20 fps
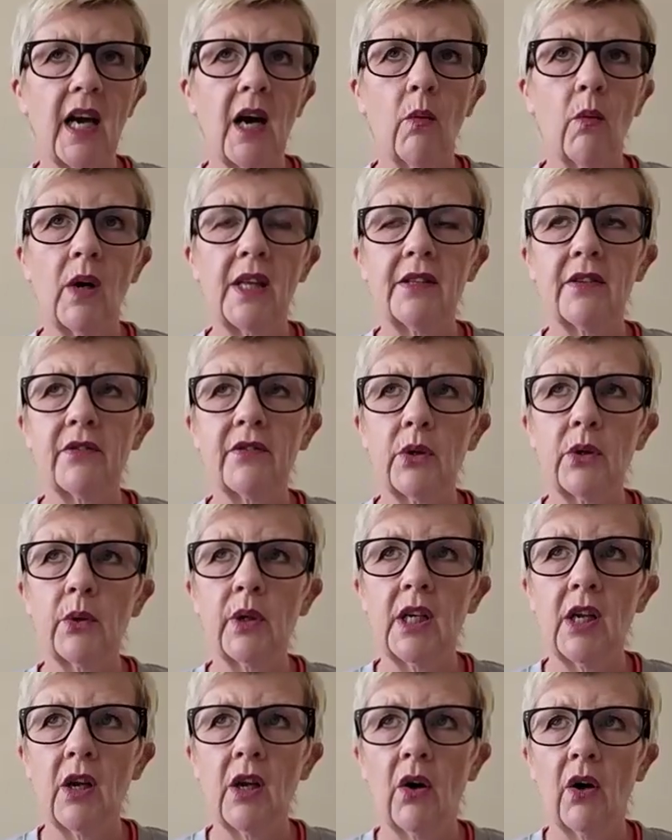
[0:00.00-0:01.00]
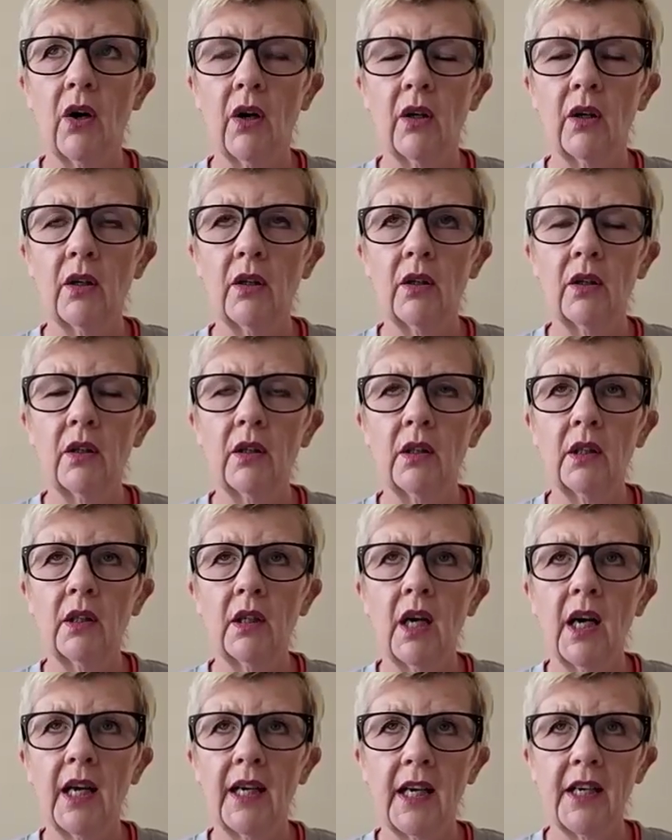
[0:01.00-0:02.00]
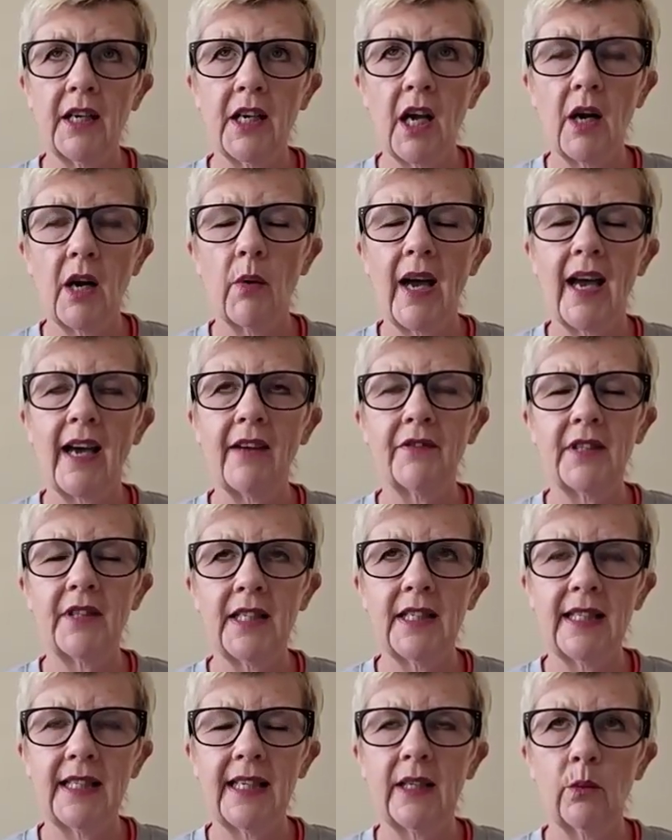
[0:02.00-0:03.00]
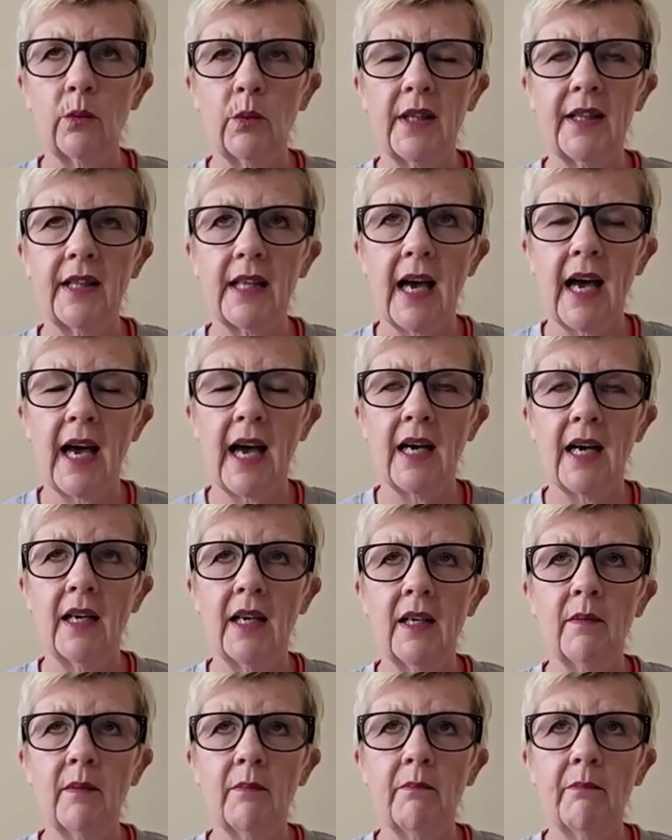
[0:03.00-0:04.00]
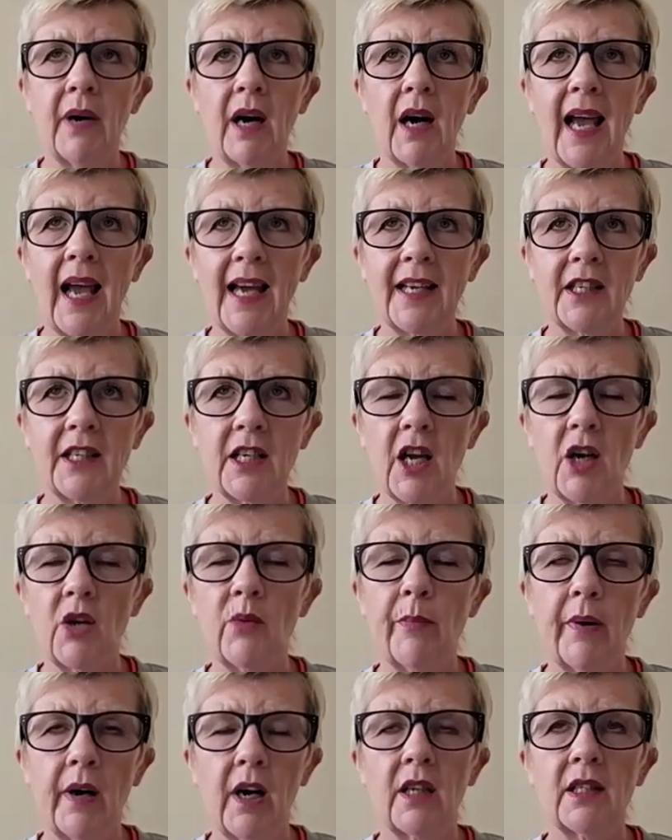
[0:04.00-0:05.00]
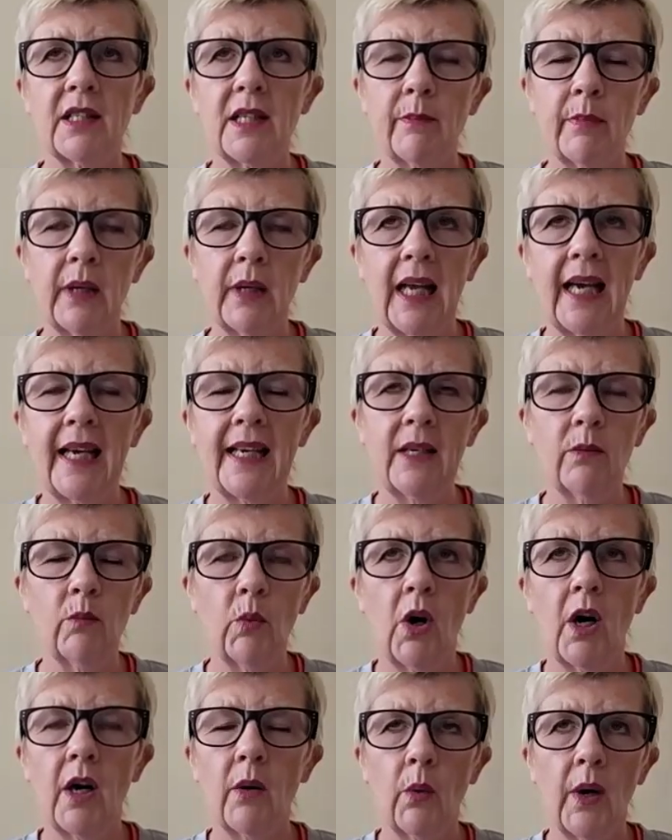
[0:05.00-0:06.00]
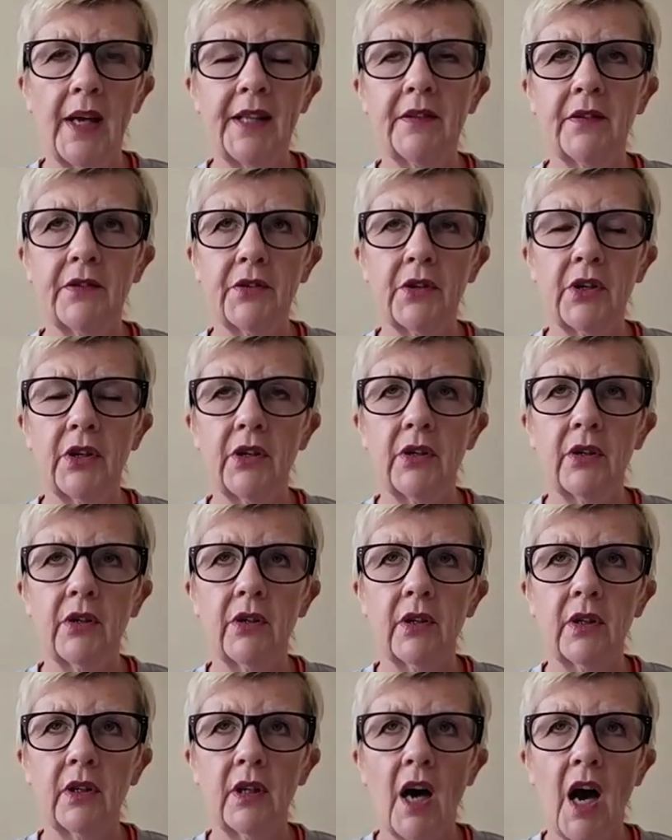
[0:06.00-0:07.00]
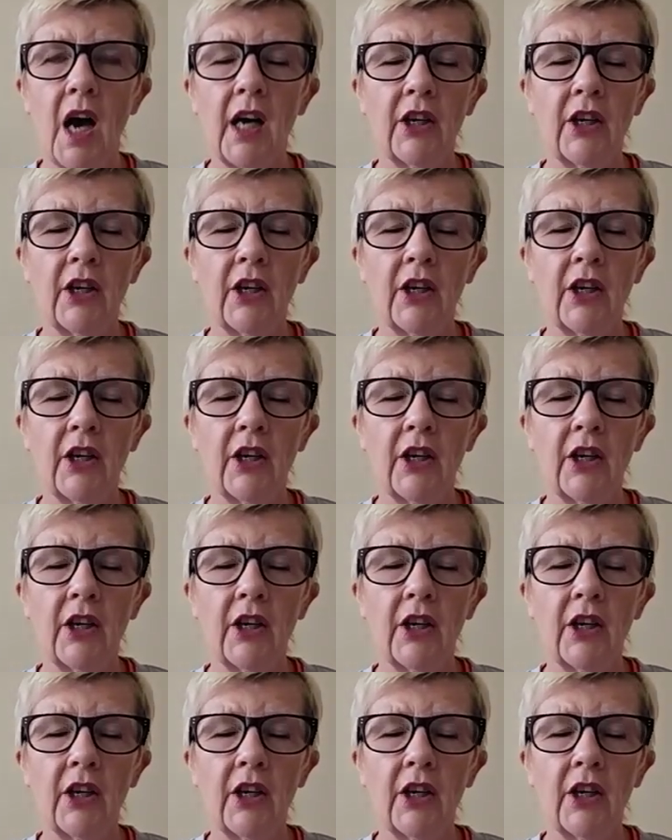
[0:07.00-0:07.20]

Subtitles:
I went through a lot, and I know I have to deal with that, but I had no part to play in what I went through. I